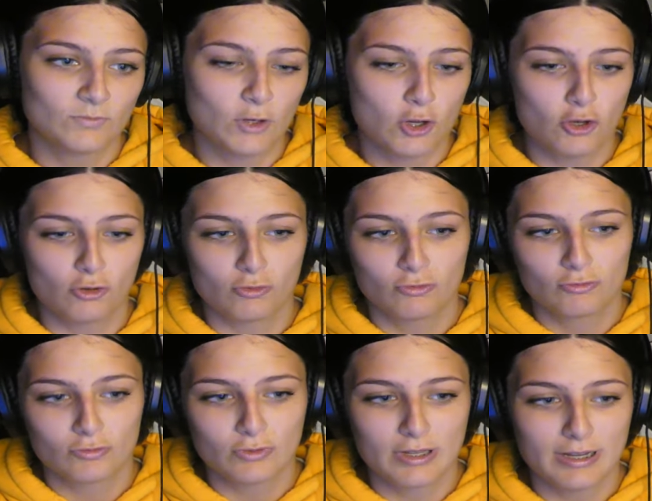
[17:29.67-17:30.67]
Oh,
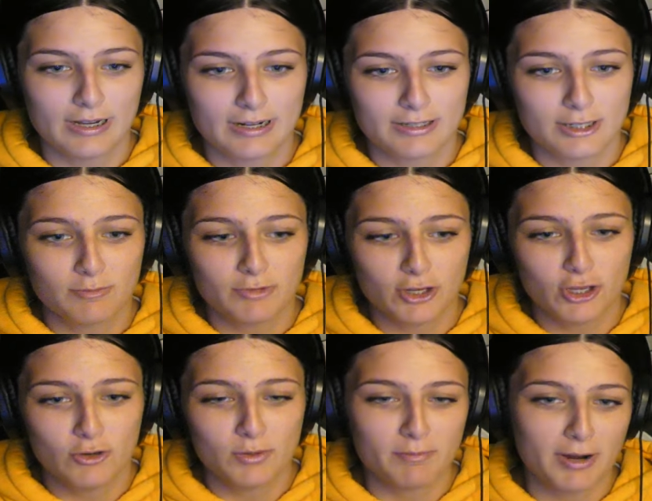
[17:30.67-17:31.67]
it kind of seems like
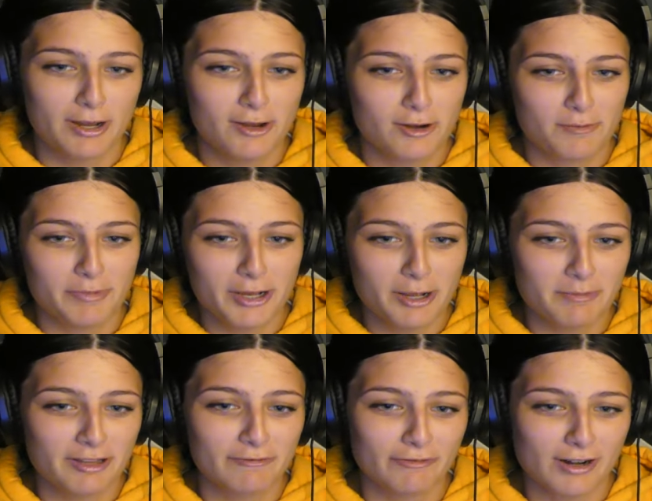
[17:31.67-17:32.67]
you and Mike are
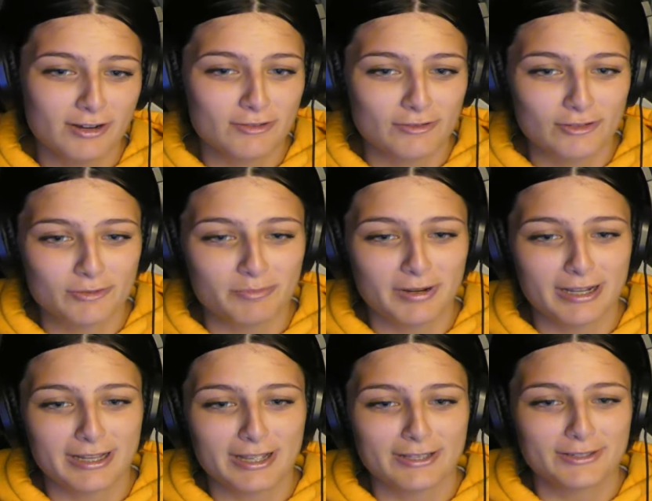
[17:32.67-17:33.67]
becoming friends, but
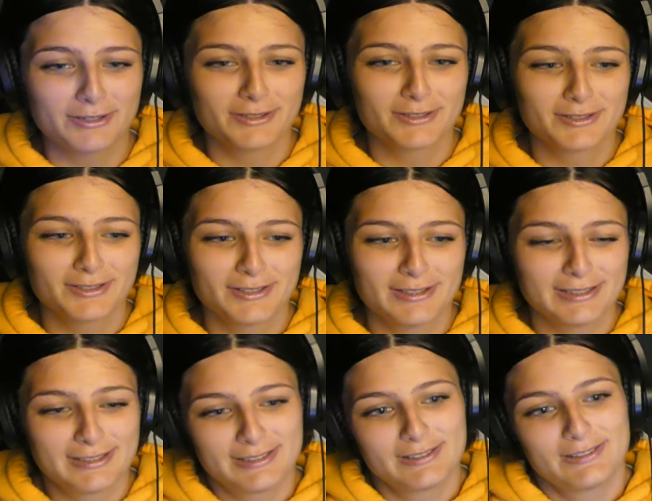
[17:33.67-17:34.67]
I guess
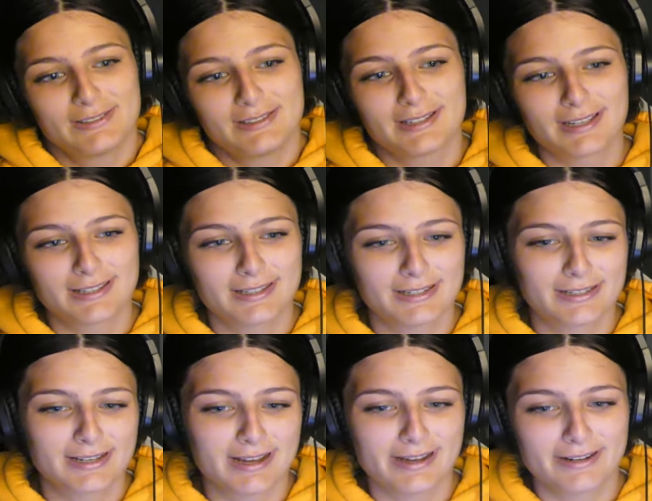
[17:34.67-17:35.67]
it
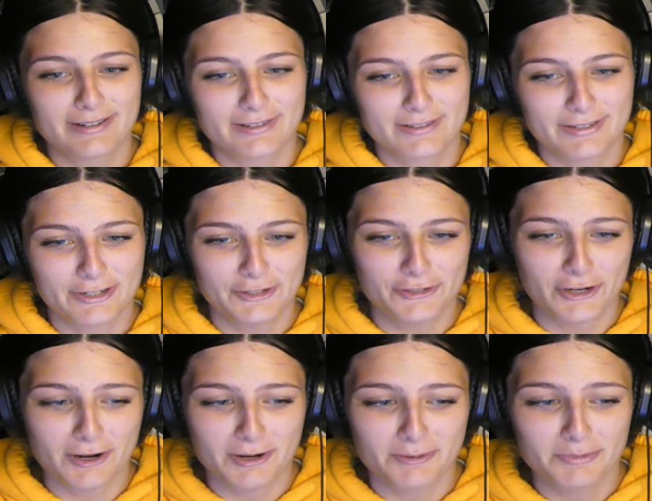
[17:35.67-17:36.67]
is kind of your
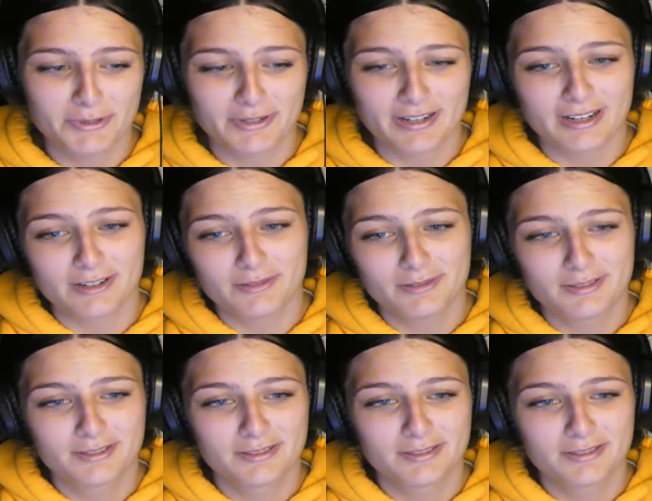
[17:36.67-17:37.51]
job now.